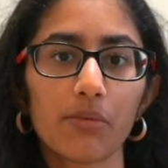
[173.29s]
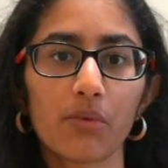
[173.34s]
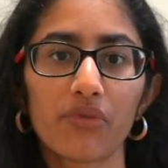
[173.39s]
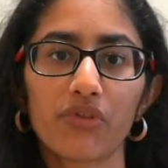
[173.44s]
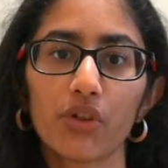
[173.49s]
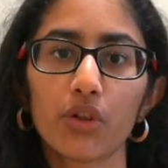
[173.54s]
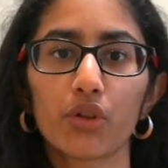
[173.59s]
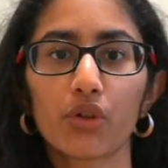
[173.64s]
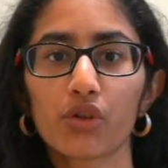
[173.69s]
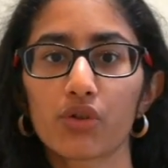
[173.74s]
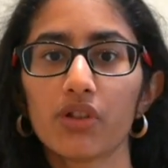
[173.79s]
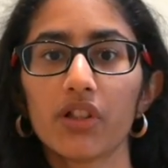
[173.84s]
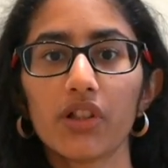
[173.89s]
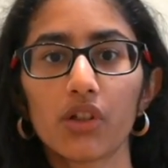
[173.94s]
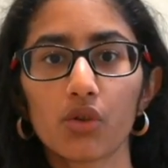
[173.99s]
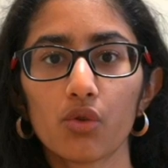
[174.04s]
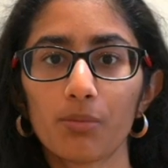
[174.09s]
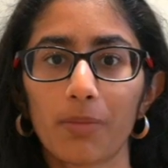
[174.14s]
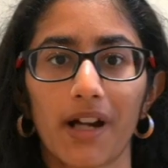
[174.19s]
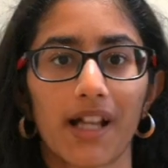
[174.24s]
if you usually
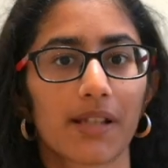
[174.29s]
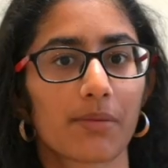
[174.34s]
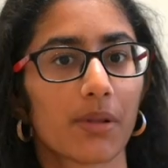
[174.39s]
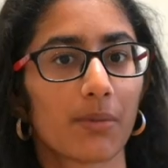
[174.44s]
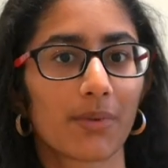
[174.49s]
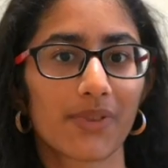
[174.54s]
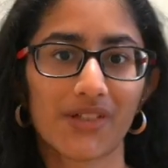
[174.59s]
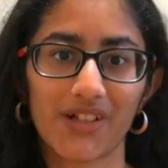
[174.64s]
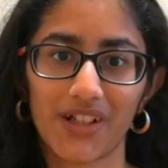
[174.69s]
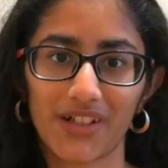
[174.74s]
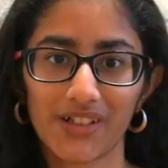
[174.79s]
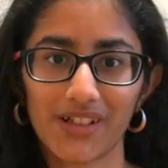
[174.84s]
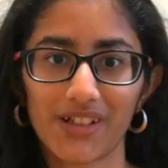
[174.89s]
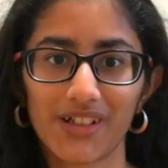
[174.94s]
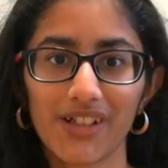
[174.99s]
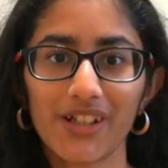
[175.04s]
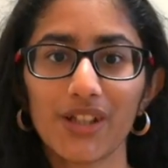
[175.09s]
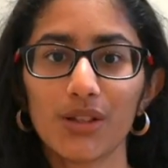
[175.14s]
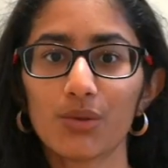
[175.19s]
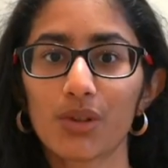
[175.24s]
do past papers
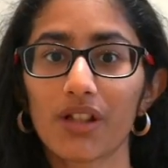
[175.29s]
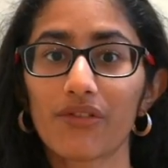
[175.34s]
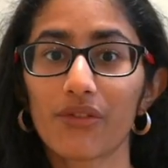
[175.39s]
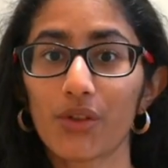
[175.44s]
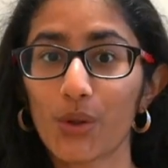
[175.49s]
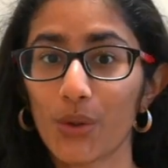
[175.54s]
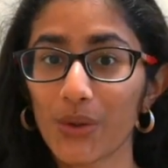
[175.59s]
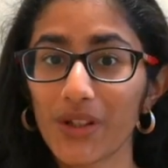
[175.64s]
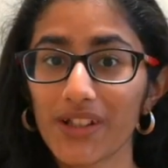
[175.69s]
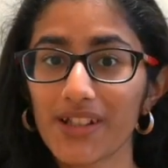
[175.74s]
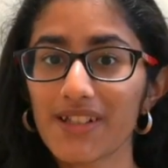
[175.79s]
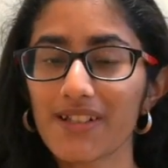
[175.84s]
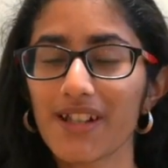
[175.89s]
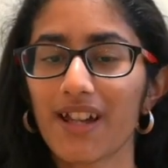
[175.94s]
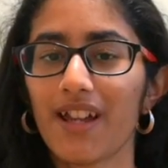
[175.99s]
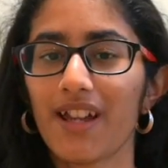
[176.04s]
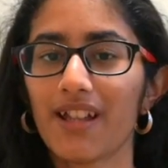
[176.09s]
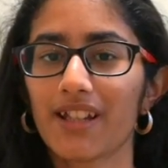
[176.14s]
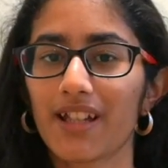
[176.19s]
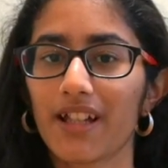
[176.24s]
regularly, you would have noticed
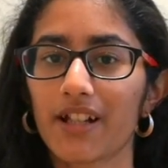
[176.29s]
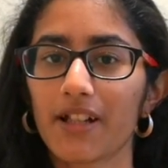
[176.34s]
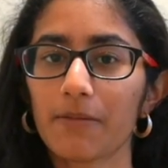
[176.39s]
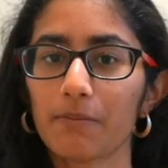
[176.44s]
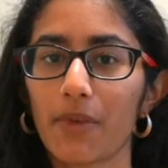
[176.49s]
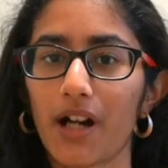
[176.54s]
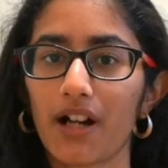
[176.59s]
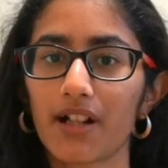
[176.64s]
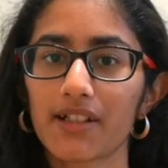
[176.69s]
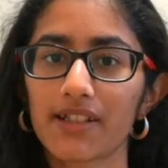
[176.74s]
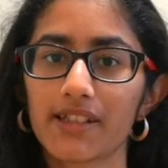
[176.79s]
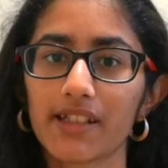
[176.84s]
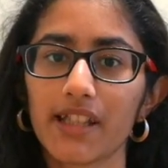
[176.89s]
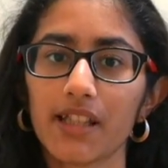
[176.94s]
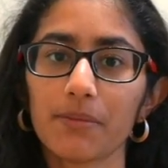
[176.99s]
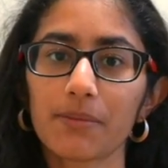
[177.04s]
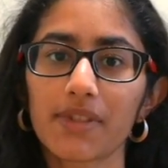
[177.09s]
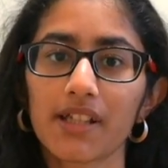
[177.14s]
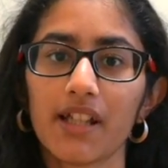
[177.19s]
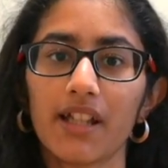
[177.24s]
that in mark
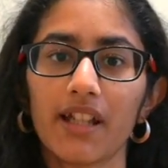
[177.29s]
schemes,